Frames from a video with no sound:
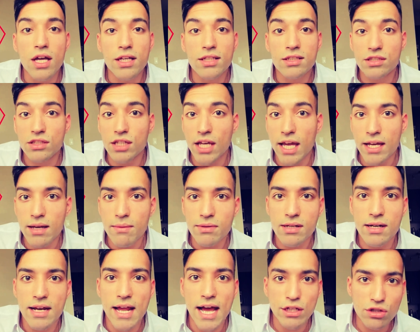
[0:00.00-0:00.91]
Just
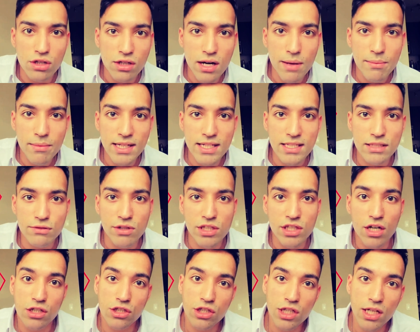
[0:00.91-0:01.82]
take natural remedies
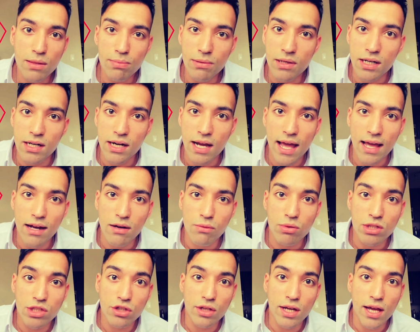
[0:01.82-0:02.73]
which are cheaper and
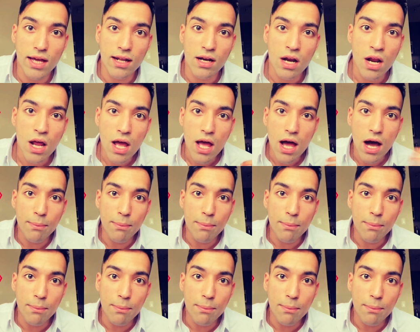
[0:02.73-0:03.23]
which you can